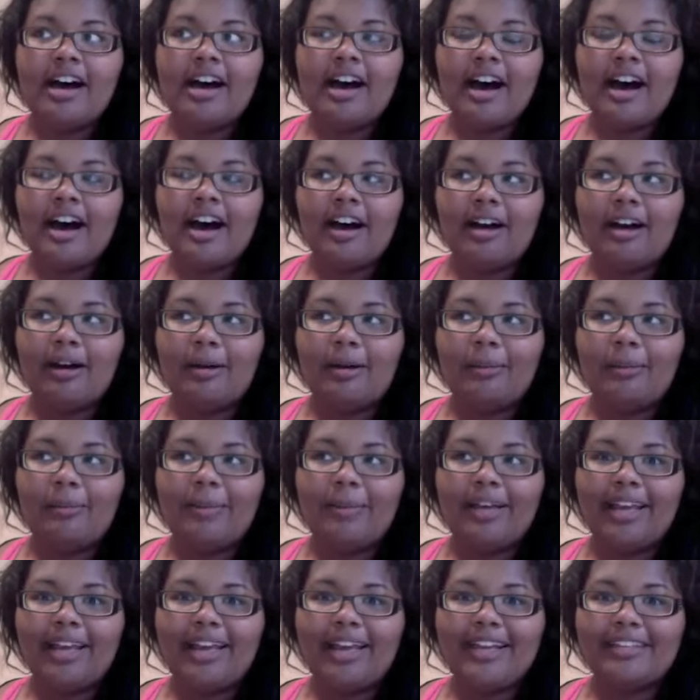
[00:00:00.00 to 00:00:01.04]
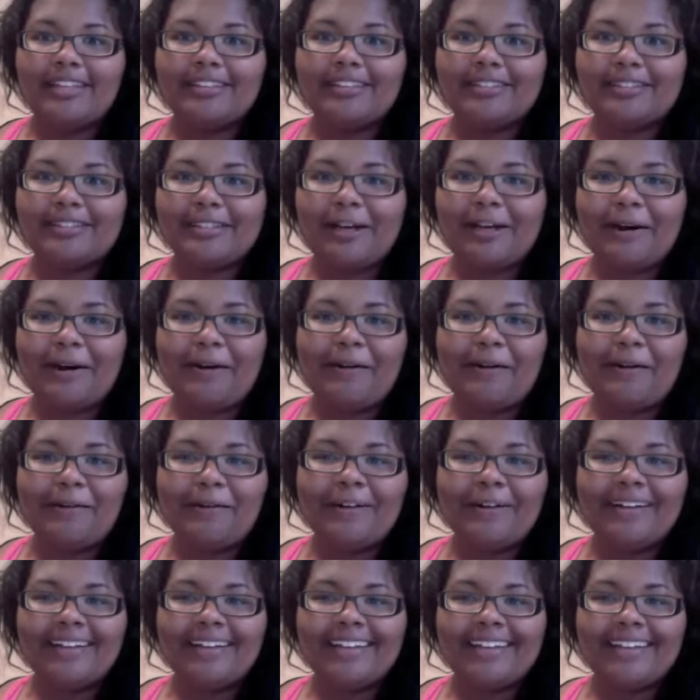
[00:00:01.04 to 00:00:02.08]
And
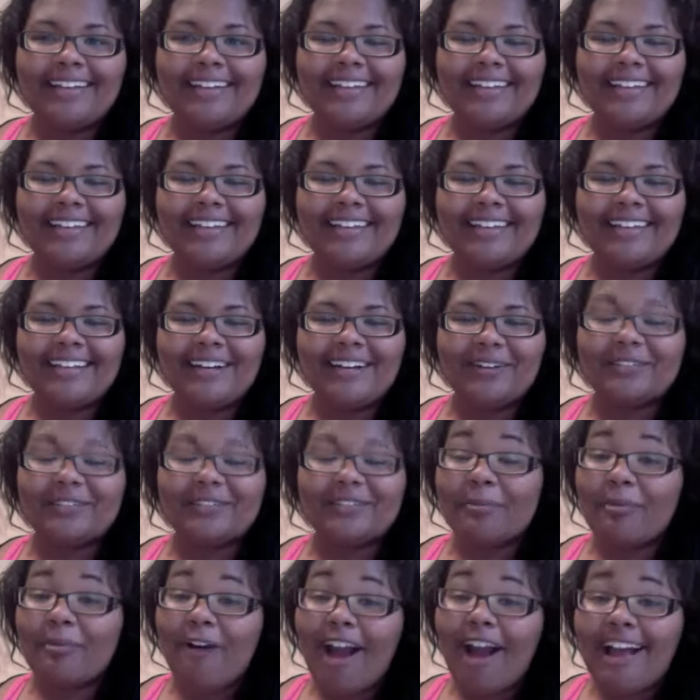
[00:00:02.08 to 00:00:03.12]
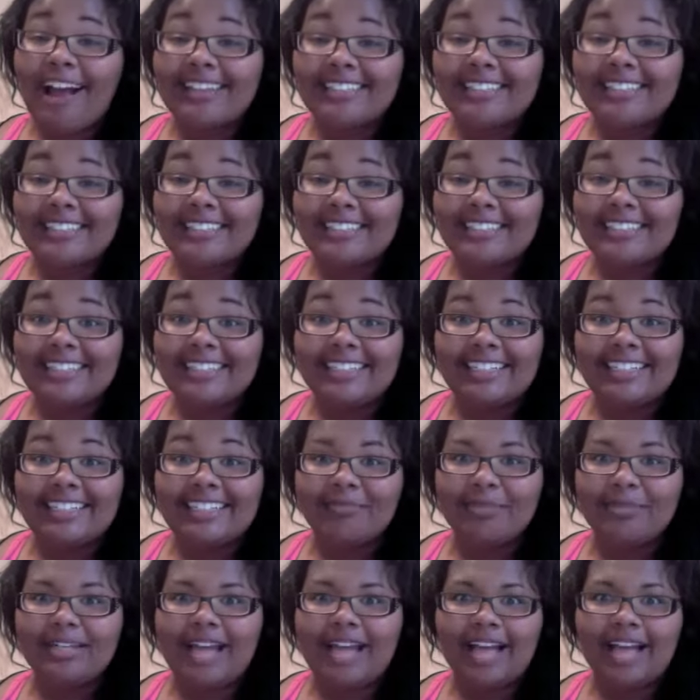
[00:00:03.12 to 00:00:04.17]
so, you know, surprisingly,
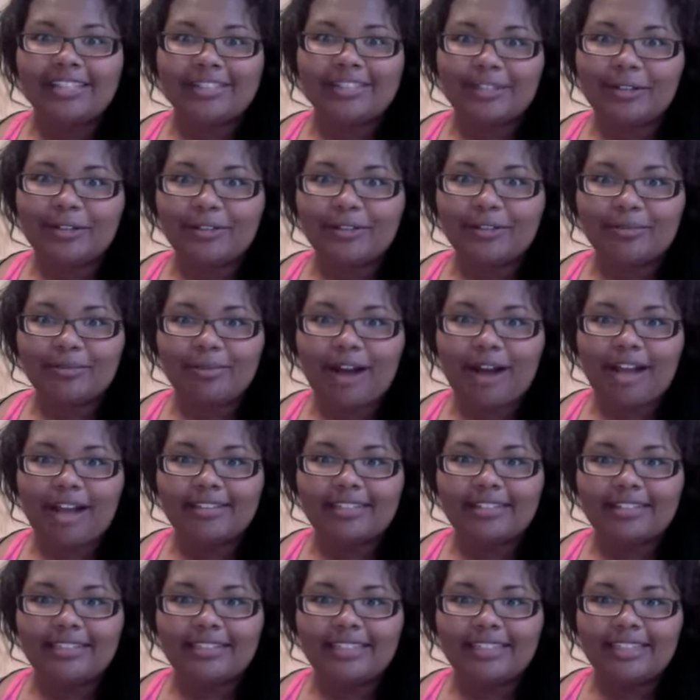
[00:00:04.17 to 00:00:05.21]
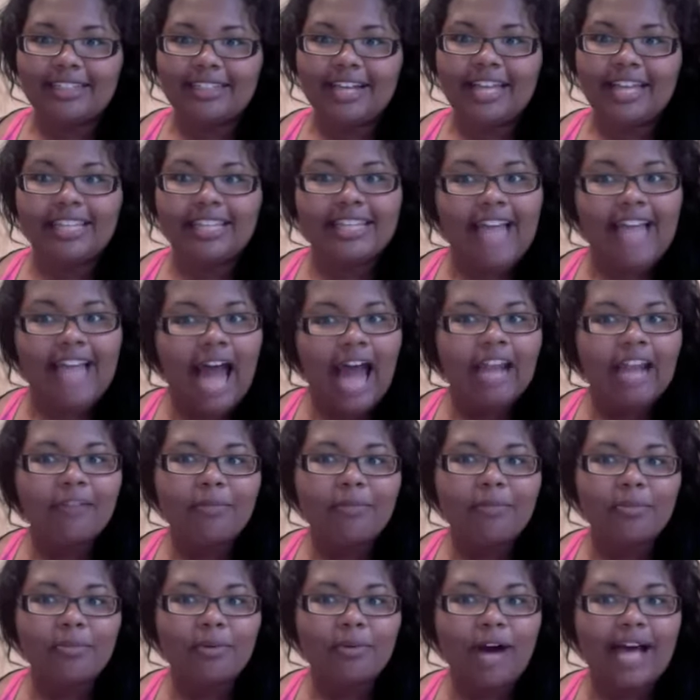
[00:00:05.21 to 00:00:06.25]
but not so surprisingly, a lot of
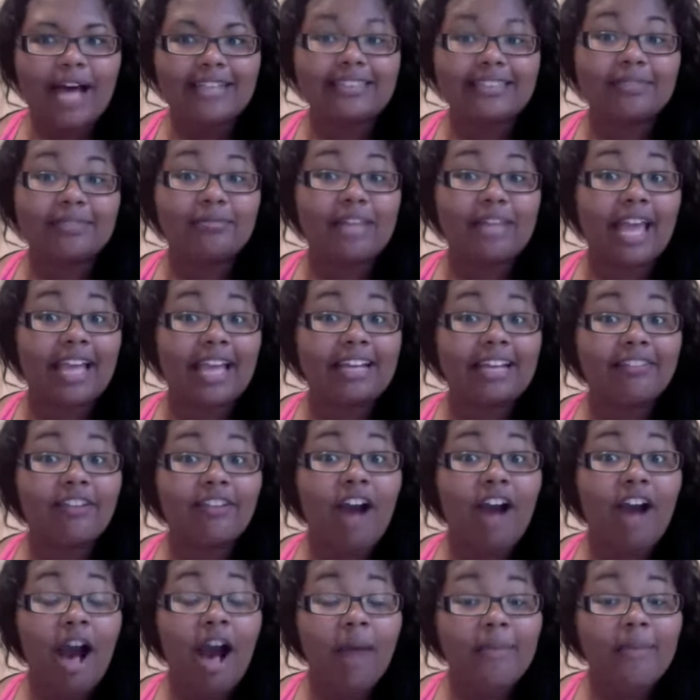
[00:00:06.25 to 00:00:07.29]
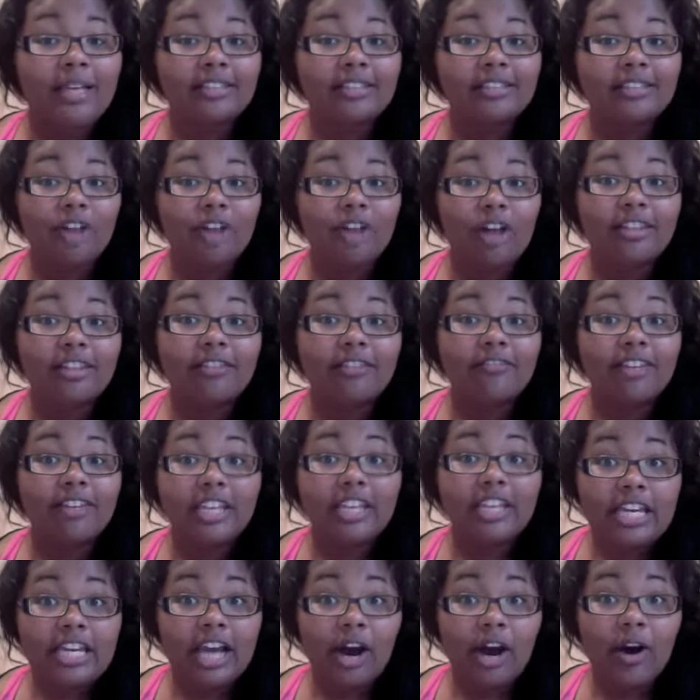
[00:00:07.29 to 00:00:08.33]
people had some negative comments on the
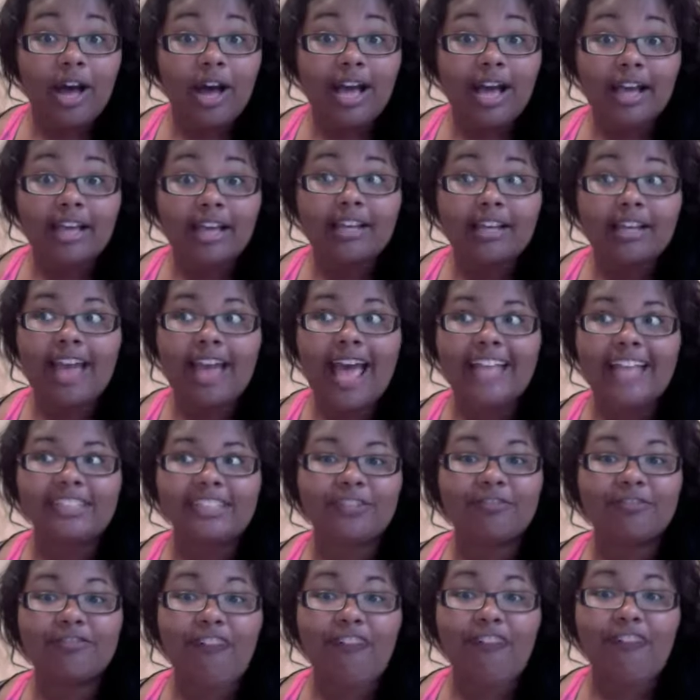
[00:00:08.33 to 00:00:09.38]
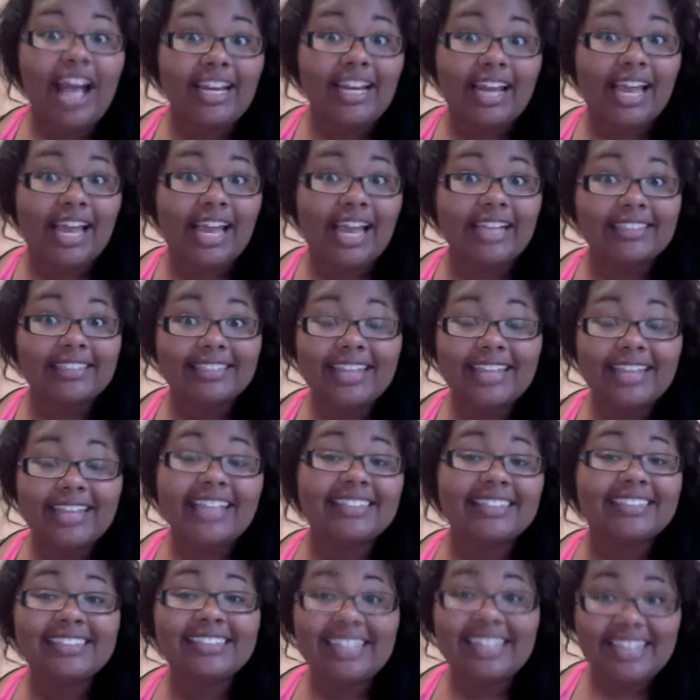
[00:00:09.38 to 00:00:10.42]
video. And as of Friday,
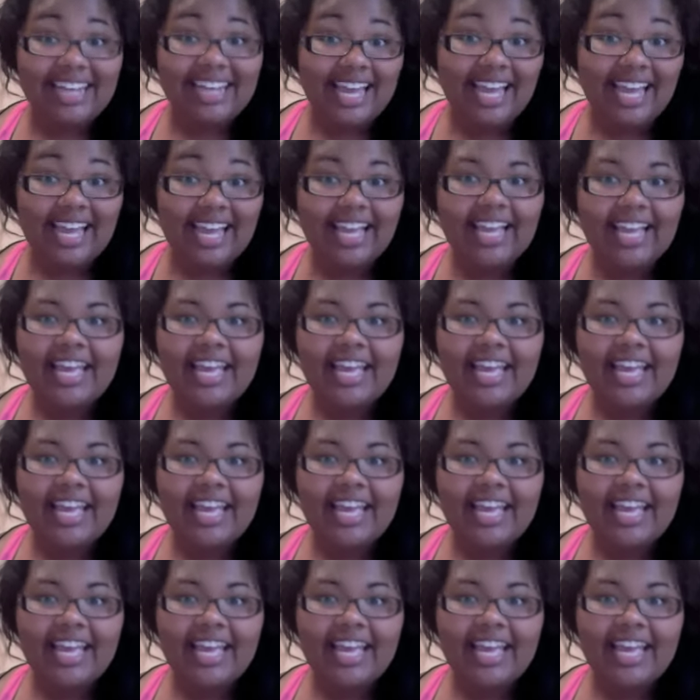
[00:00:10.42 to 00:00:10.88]
today's Sunday,